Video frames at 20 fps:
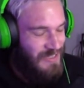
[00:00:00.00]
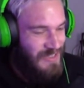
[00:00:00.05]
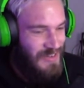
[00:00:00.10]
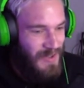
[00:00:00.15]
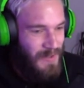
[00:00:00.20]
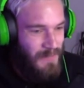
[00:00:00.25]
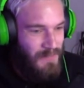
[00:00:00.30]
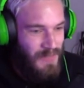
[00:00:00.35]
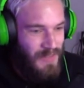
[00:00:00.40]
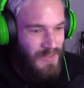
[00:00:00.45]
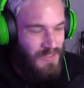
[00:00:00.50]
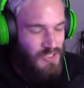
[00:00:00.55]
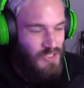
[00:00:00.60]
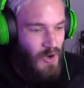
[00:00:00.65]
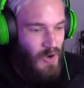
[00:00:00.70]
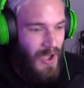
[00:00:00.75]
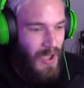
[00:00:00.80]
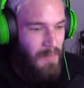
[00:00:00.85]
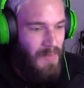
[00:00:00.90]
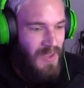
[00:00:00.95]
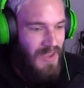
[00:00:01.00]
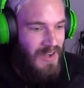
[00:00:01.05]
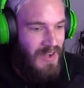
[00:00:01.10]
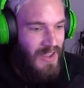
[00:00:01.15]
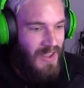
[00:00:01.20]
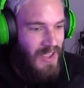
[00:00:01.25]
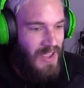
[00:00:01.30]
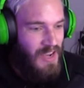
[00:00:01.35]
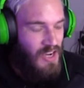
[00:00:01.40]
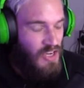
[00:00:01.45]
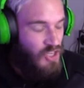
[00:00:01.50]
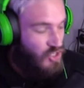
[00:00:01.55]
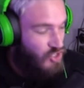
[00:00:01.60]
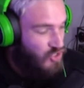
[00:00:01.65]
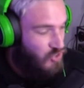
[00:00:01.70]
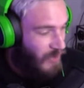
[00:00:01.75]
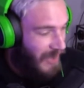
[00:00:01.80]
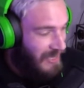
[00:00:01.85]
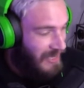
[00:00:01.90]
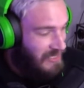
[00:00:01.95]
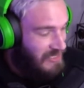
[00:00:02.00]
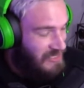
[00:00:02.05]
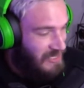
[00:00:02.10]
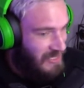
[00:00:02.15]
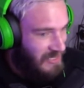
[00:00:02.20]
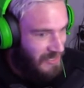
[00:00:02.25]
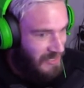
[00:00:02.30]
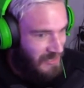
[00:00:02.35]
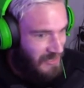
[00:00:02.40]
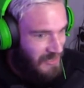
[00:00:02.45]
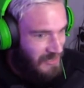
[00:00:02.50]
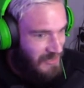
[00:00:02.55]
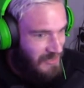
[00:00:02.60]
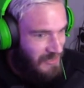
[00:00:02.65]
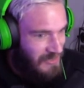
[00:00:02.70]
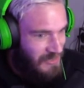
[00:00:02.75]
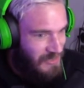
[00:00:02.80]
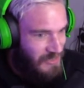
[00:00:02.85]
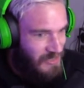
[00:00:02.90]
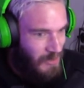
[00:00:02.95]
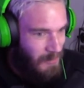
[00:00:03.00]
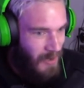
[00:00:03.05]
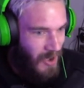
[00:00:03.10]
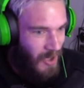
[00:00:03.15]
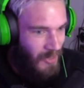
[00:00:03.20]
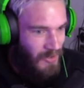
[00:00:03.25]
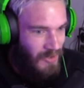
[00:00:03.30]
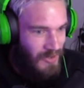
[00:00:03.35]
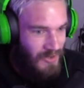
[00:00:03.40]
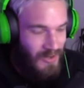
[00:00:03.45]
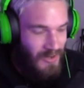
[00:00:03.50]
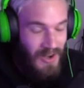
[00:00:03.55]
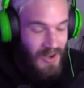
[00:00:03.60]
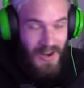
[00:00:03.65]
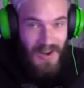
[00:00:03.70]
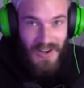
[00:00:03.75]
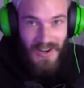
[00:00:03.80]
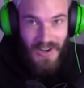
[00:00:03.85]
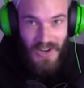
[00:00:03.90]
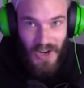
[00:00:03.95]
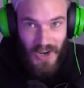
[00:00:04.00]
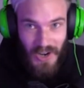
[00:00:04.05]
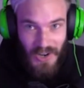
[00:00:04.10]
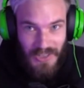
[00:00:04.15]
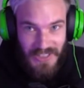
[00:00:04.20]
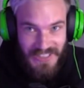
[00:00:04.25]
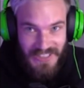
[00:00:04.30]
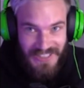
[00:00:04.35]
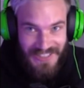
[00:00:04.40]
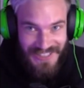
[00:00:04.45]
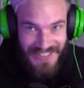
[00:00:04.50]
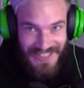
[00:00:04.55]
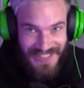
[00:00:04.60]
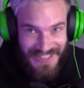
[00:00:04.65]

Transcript: you got weak knees. So I've been shrexing what the fuck some that? other girls.